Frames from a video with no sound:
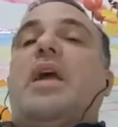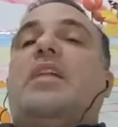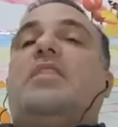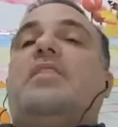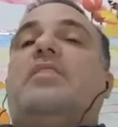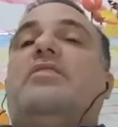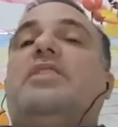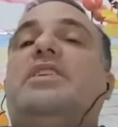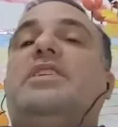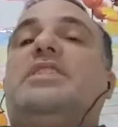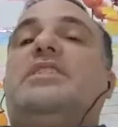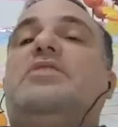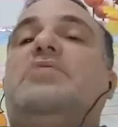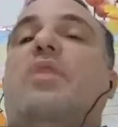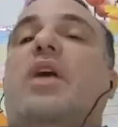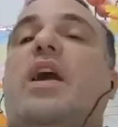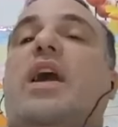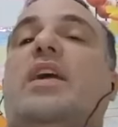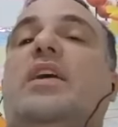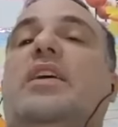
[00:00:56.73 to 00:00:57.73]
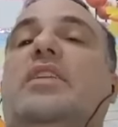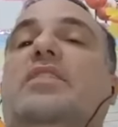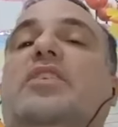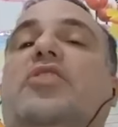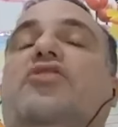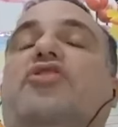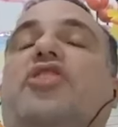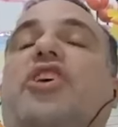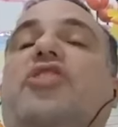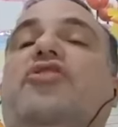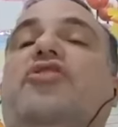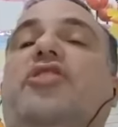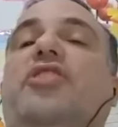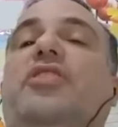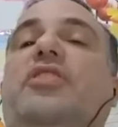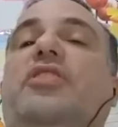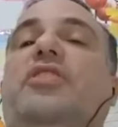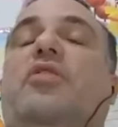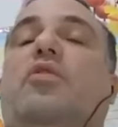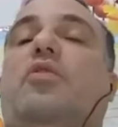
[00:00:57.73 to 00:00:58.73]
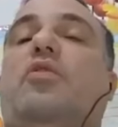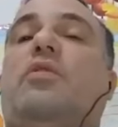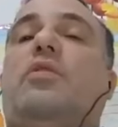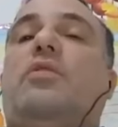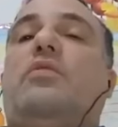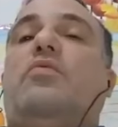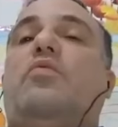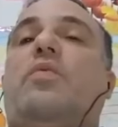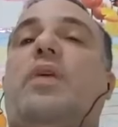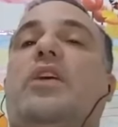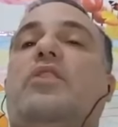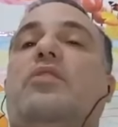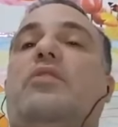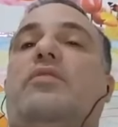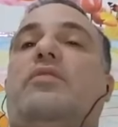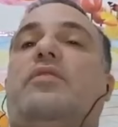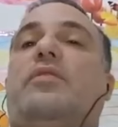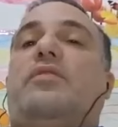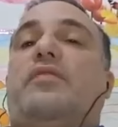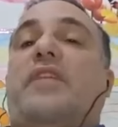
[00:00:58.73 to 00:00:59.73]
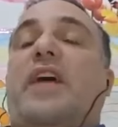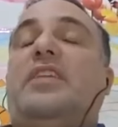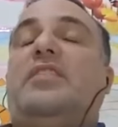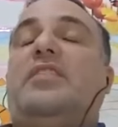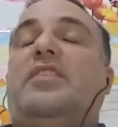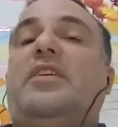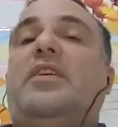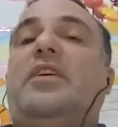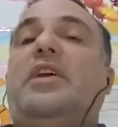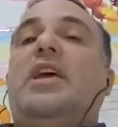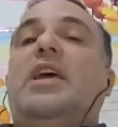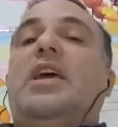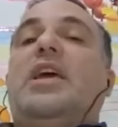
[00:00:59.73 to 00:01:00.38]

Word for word: and the reason why they're changing the whole way of fighting